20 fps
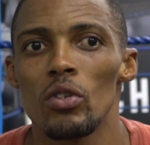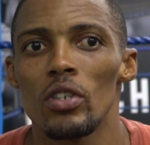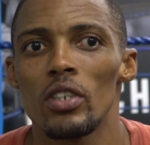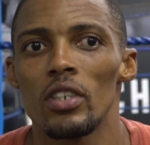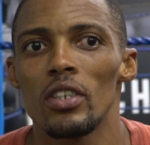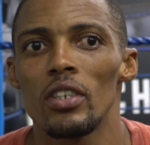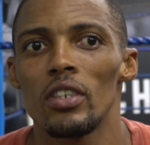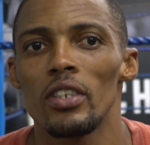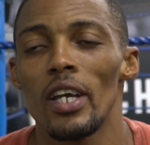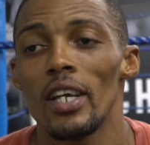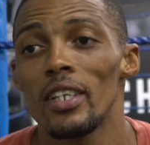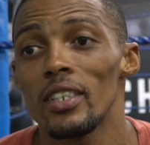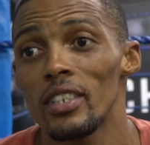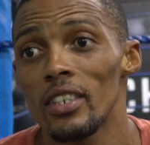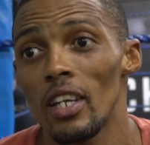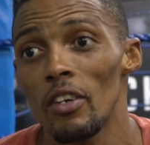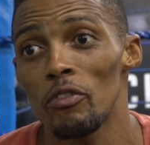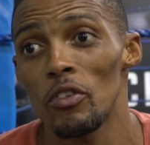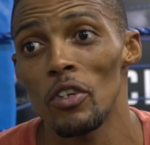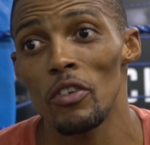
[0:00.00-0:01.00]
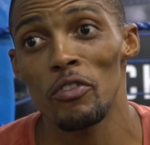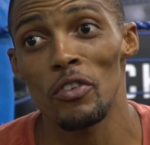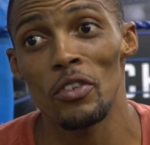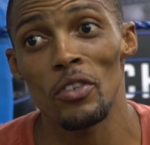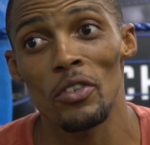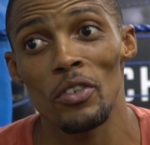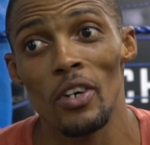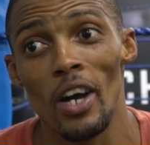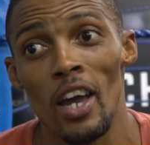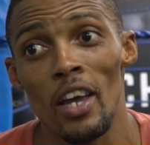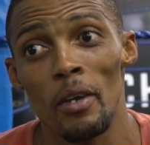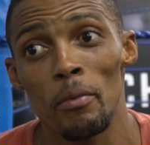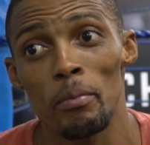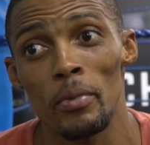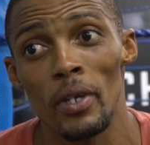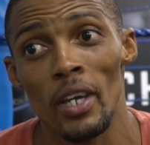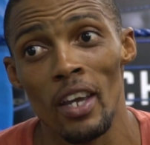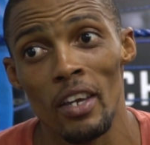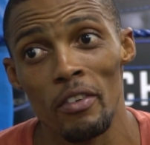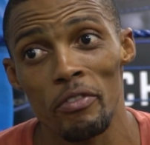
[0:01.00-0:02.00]
2019, I fought for
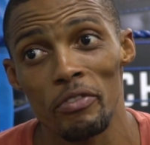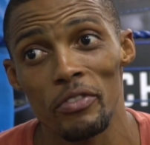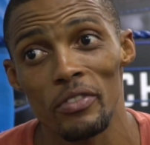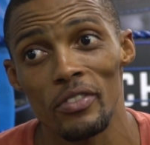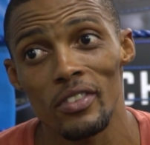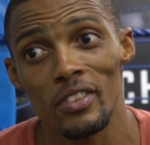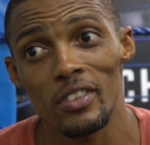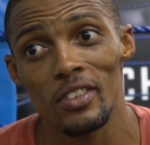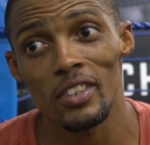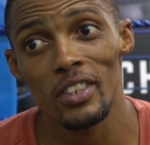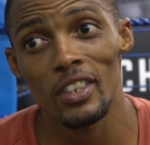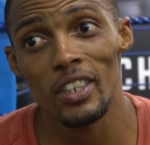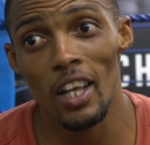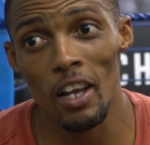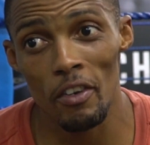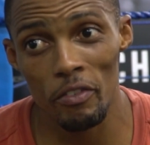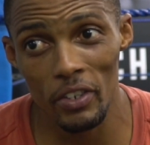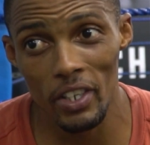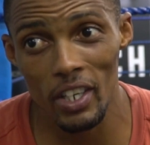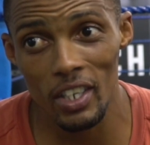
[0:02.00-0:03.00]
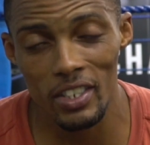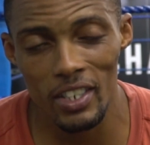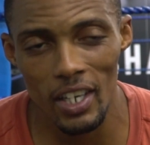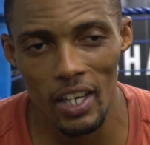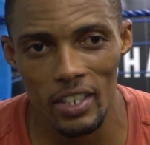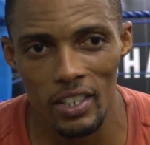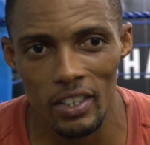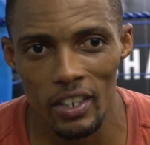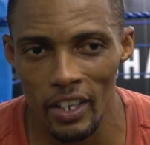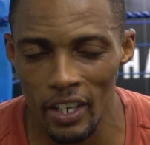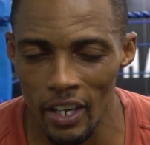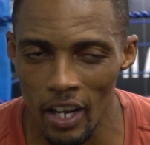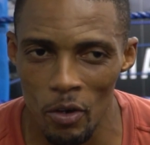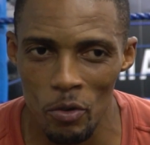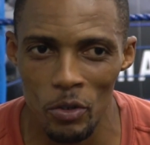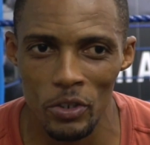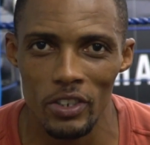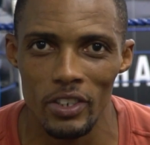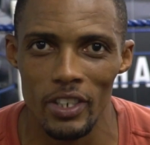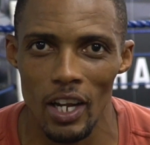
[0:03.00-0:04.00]
IPF African title, then I
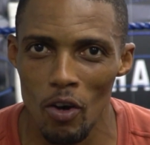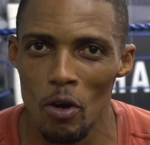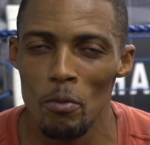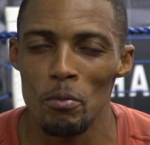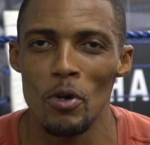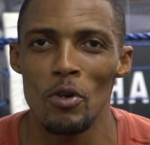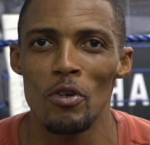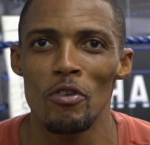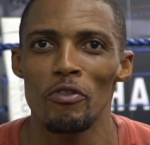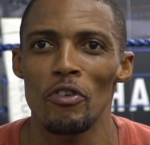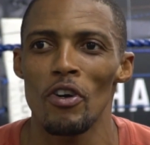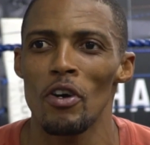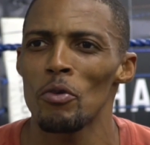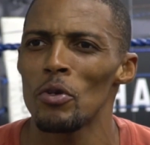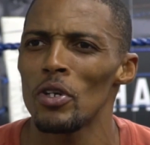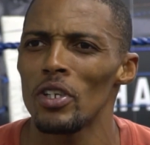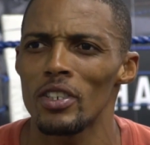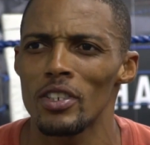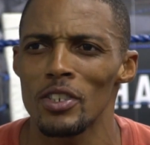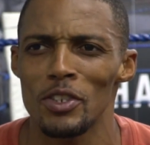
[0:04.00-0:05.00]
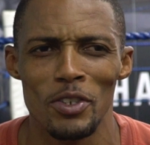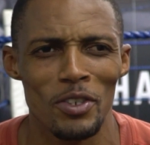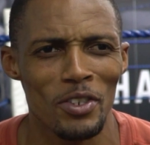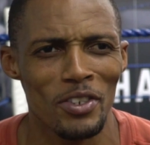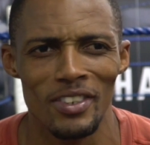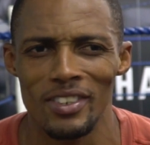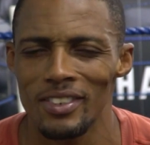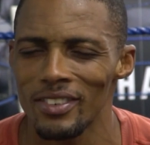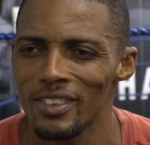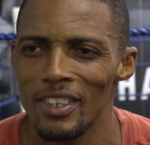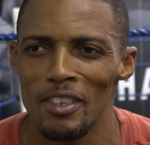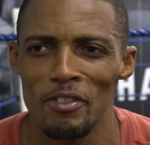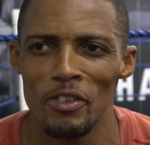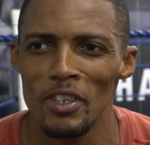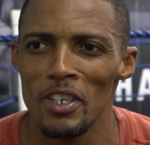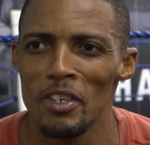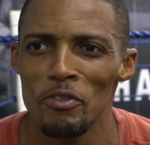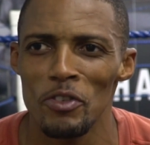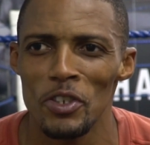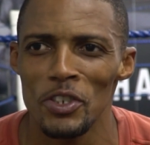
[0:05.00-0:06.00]
won it. Now I'm going for a world, so I'm
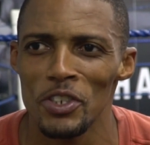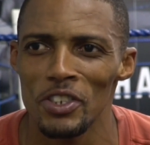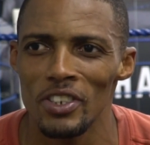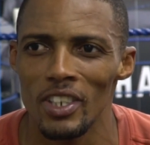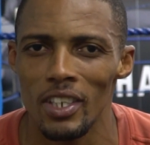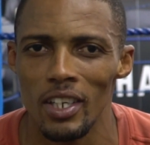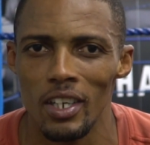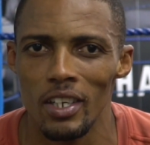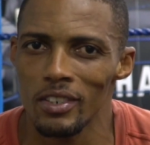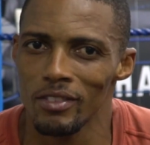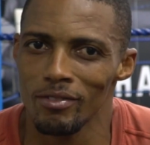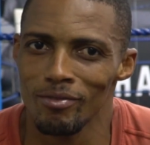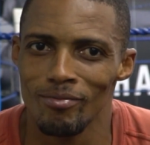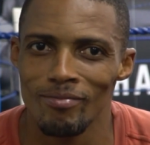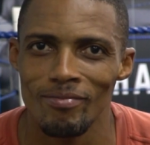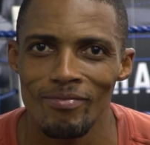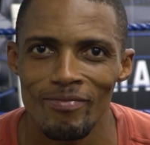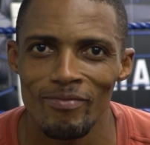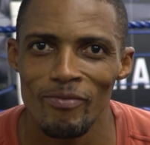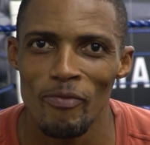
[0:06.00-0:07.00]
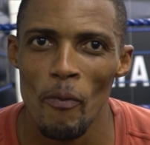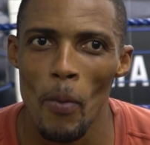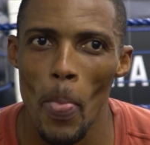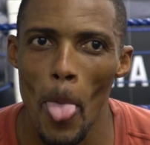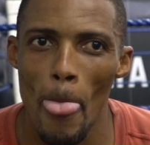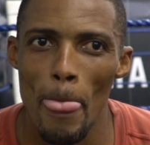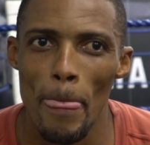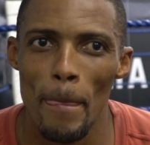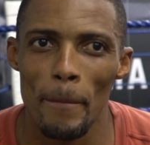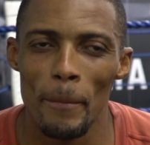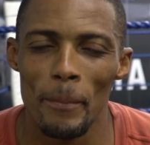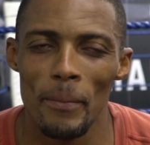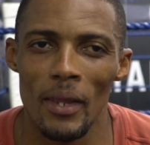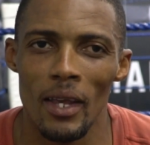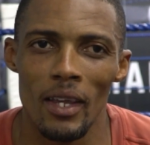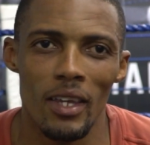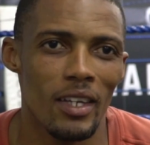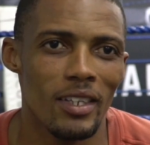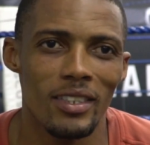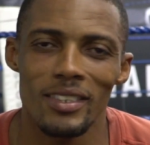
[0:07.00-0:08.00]
very fortunate, and I
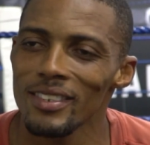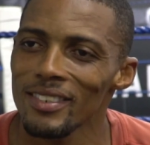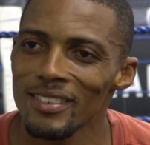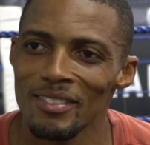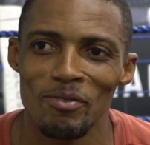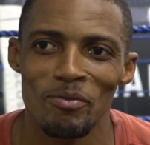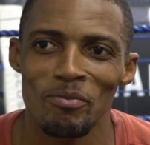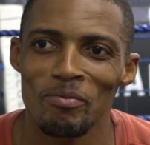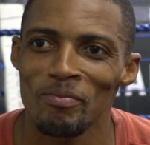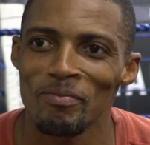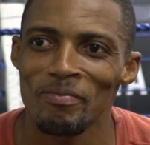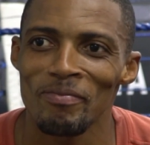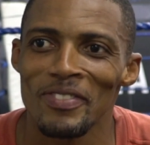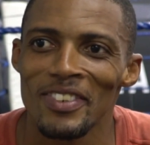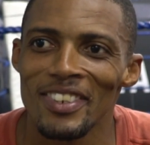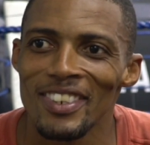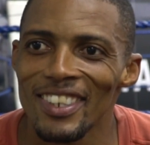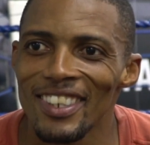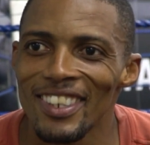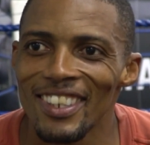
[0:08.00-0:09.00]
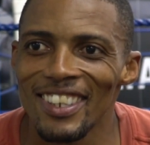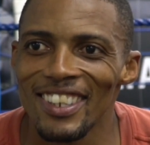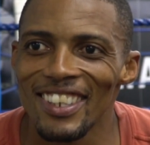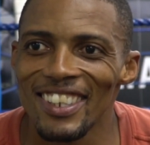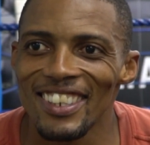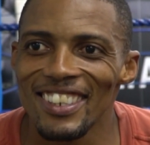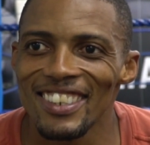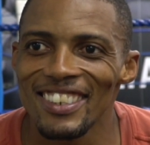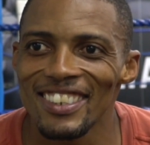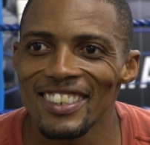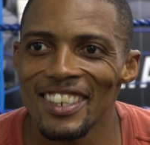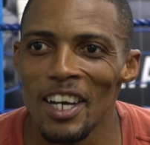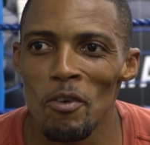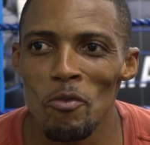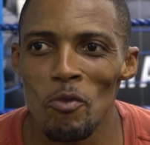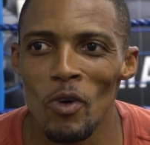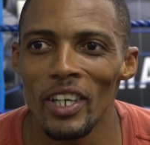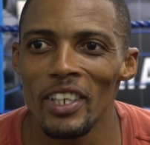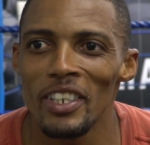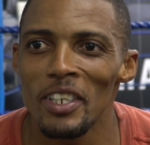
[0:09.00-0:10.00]
guess
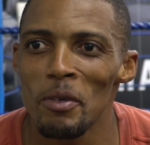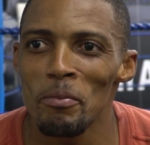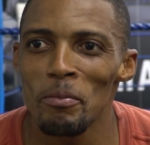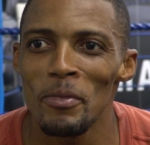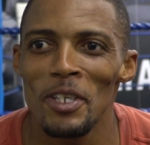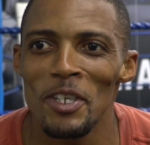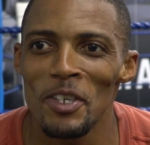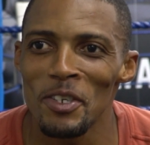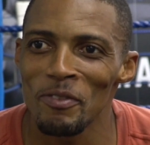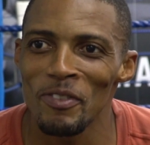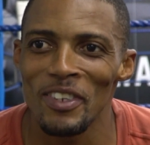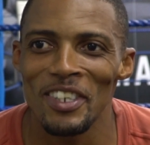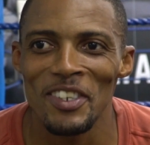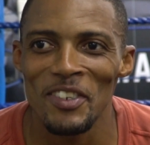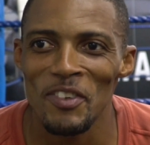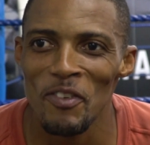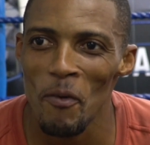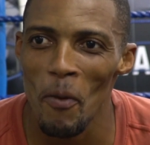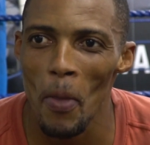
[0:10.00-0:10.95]
I'm one in a million.